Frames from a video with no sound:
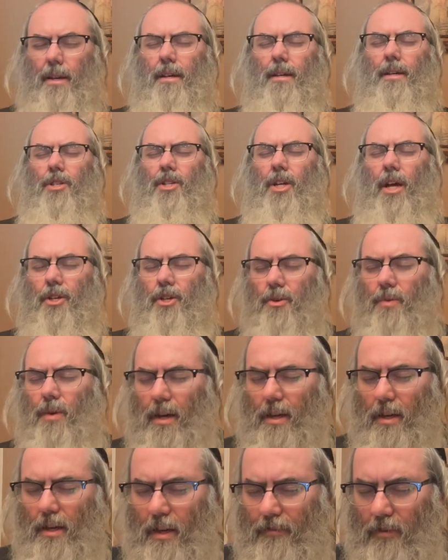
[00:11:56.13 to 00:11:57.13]

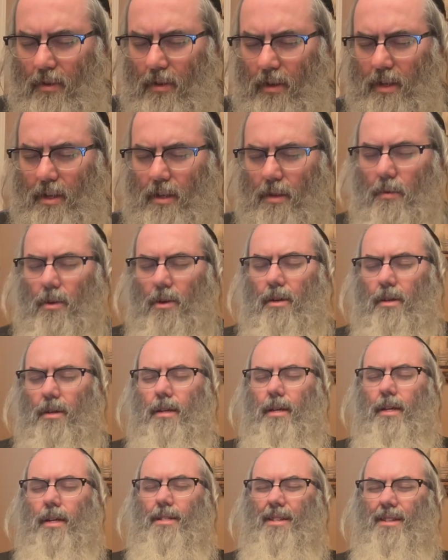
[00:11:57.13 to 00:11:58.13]
Shashua. If you look at the
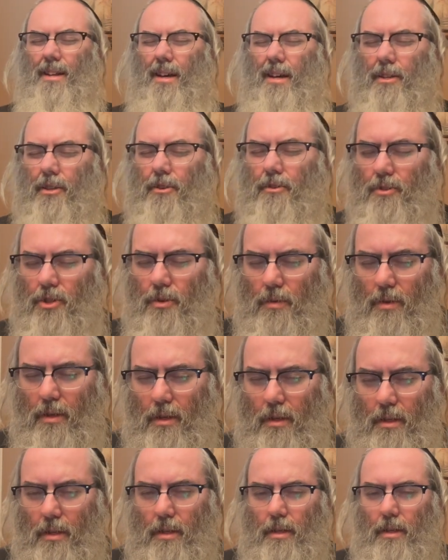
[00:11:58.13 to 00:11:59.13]
word, it's an
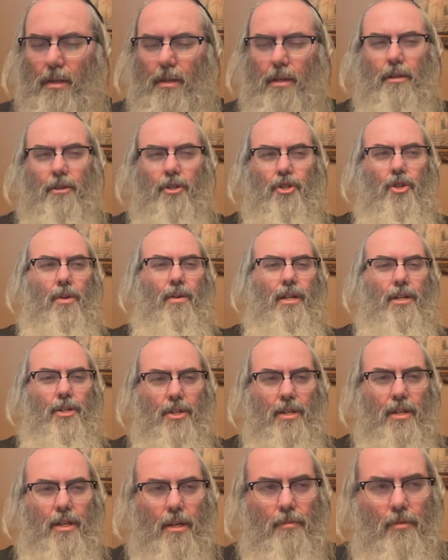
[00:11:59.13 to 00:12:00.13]
unusual
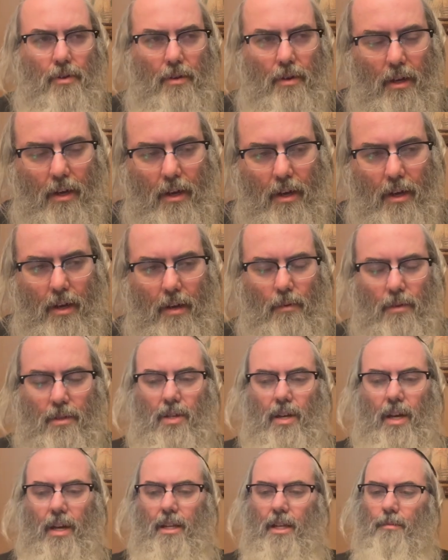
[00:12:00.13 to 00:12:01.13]
shorish in Hebrew. Once
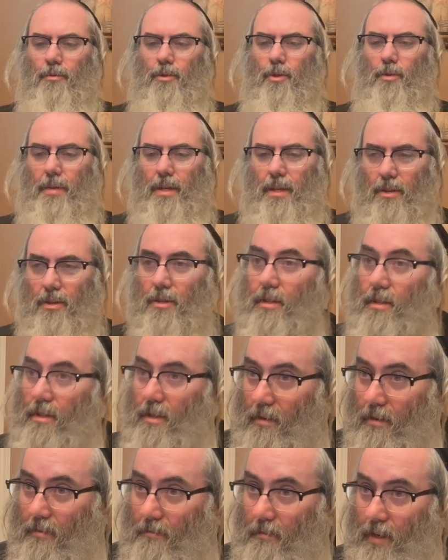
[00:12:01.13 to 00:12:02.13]
again, Hebrew speakers'
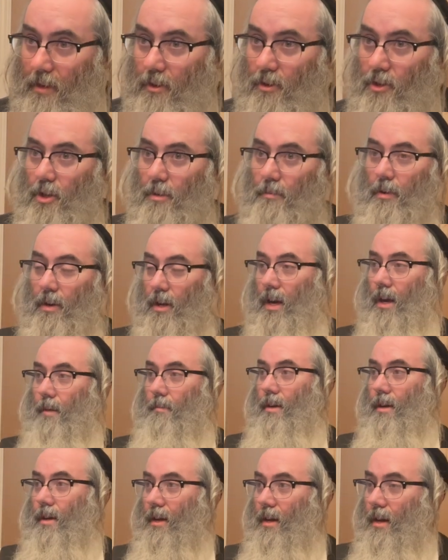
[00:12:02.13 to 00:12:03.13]
ears should perk up.
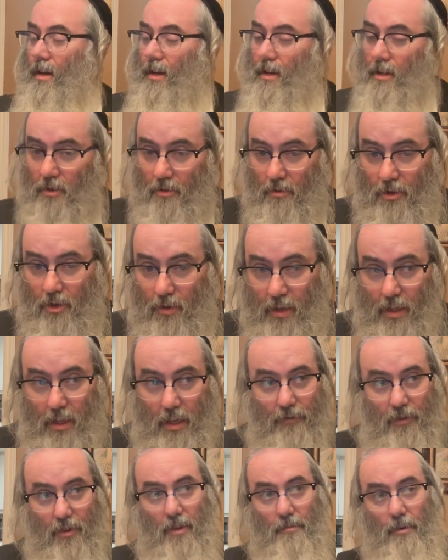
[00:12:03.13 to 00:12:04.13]

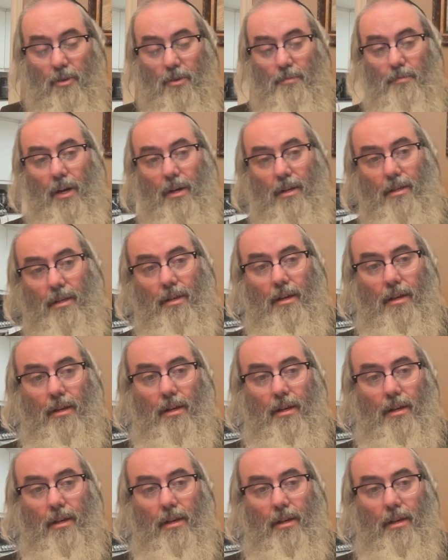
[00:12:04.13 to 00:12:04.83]
Usually, for the most part,